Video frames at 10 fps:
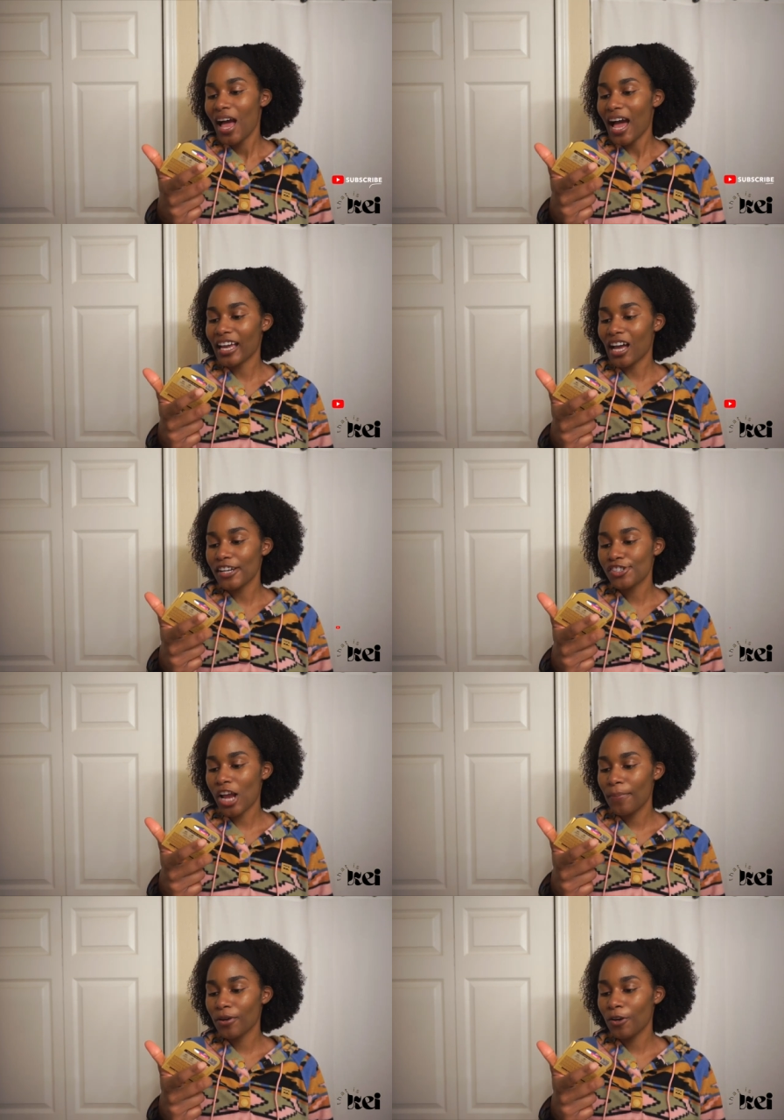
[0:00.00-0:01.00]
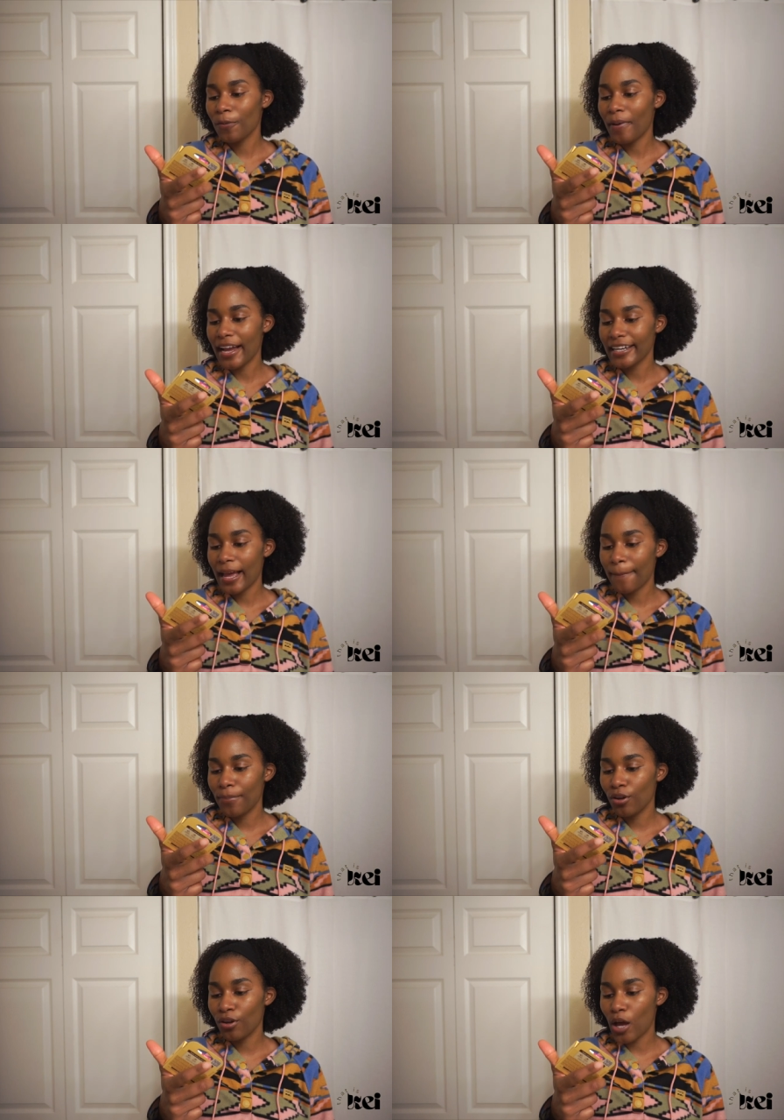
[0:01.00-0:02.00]
I got tropical
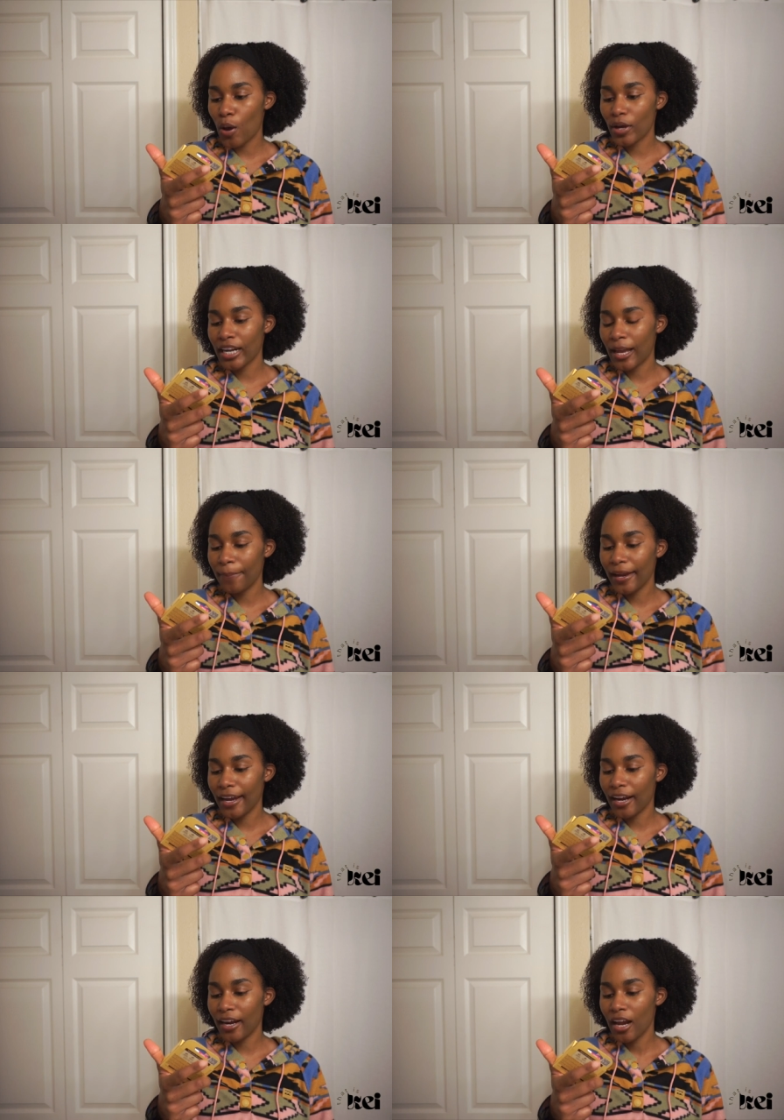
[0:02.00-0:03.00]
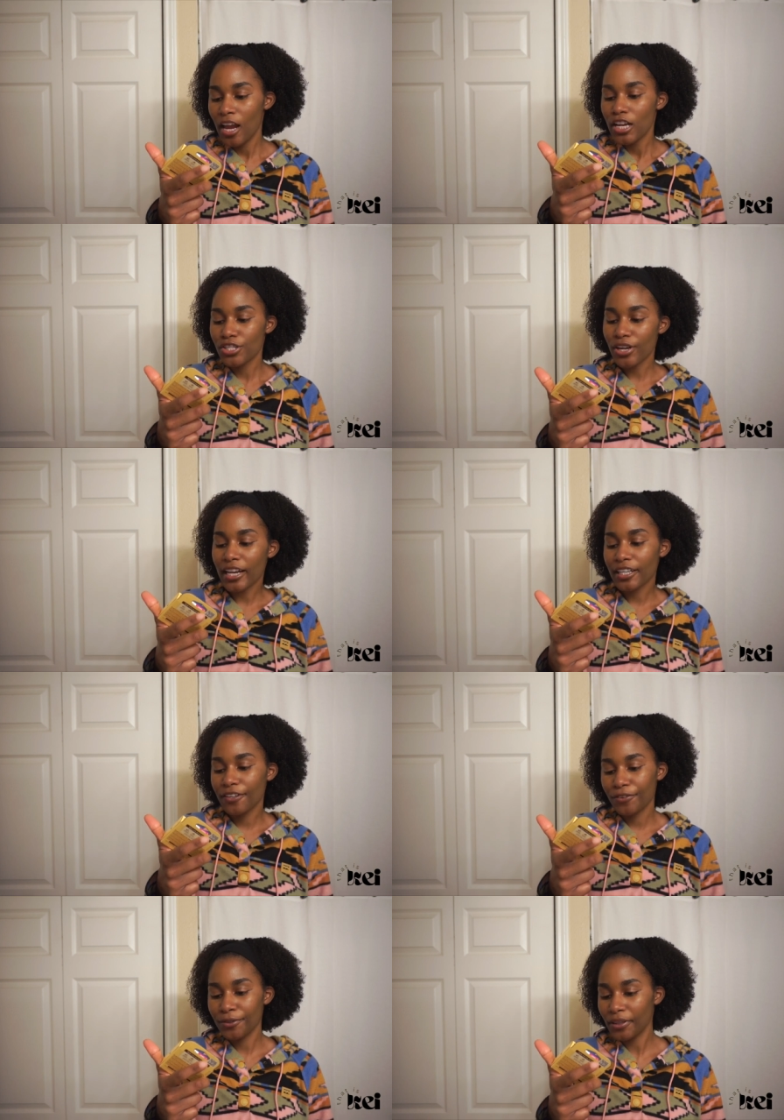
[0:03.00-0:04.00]
pineapple, coconut pear, dragon
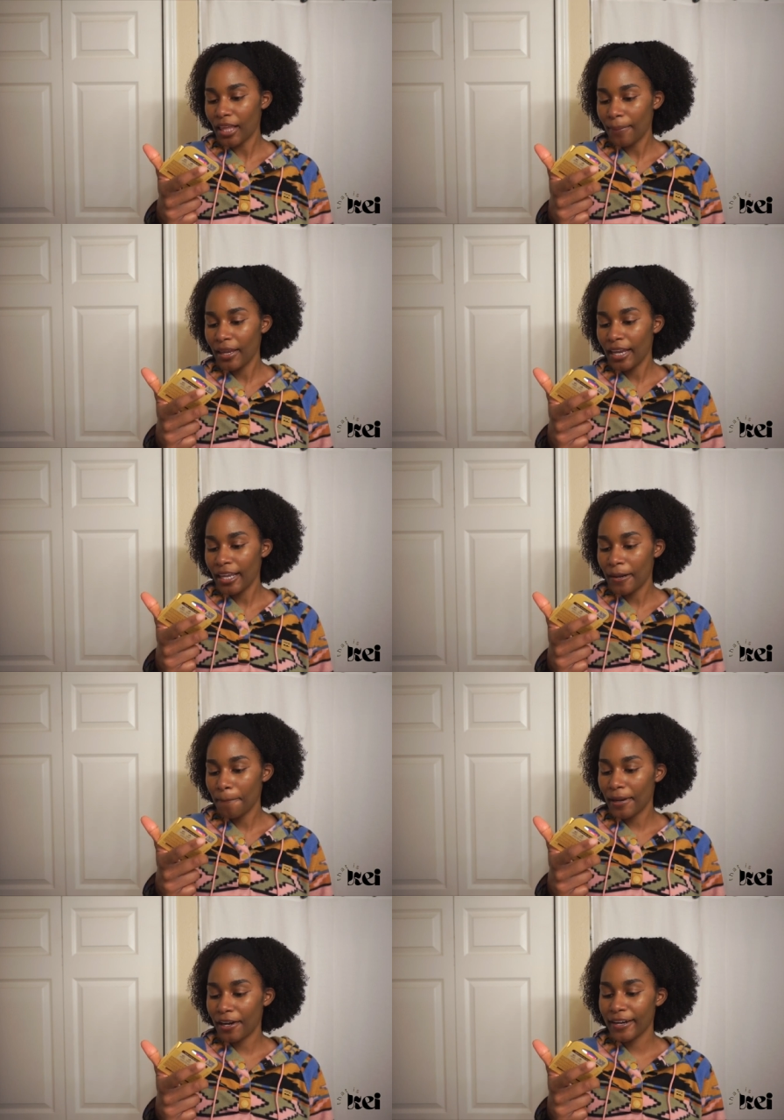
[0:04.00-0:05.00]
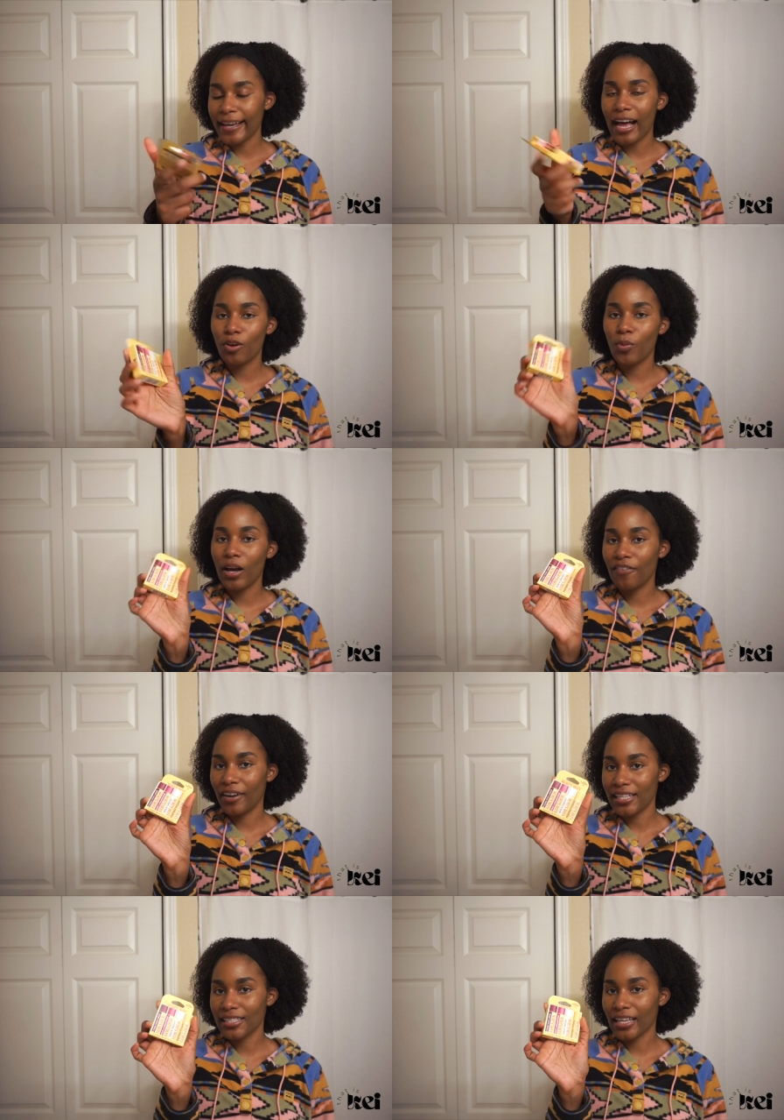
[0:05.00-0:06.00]
fruit lemon, berry agua
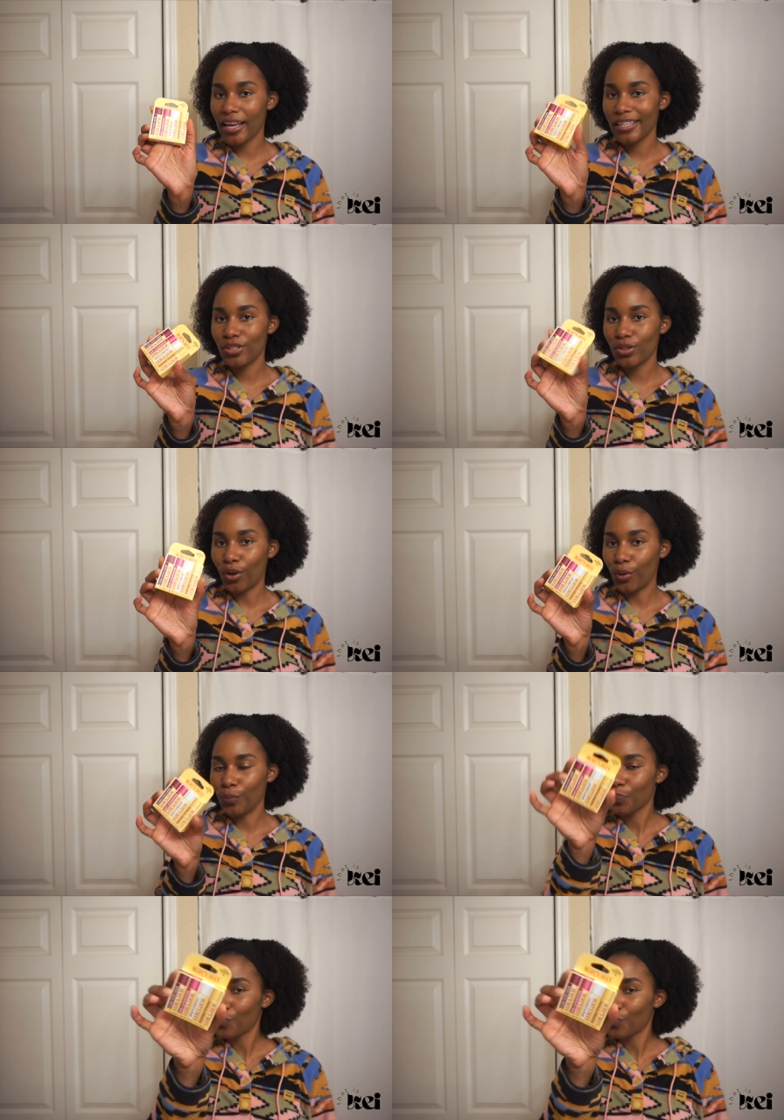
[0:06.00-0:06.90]
fresca. So